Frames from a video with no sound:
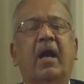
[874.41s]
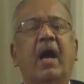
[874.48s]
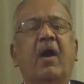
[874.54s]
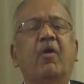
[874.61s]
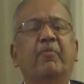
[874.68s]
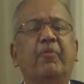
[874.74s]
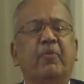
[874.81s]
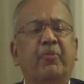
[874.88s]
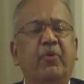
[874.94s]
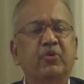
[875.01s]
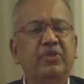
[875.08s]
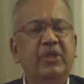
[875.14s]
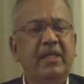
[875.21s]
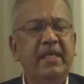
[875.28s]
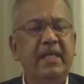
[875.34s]
Our
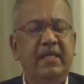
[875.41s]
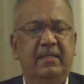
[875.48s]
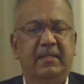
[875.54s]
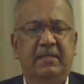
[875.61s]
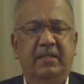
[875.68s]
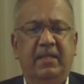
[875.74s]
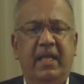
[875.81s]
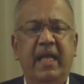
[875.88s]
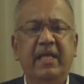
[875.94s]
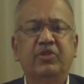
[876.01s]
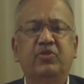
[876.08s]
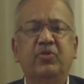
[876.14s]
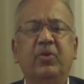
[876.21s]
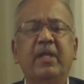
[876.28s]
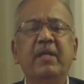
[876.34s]
proposal here is
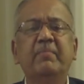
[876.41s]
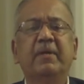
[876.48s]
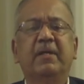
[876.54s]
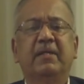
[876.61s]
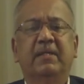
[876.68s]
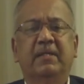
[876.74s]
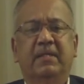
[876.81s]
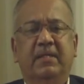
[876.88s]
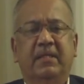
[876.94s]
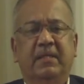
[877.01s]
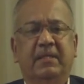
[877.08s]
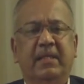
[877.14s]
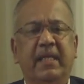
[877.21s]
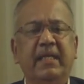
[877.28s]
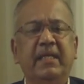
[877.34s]
to rebuild
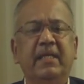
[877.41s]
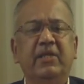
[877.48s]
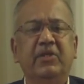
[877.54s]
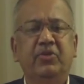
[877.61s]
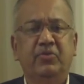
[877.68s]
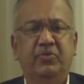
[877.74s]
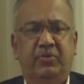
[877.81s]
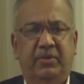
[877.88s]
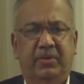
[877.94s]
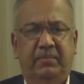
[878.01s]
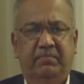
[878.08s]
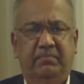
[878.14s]
the Indian youth.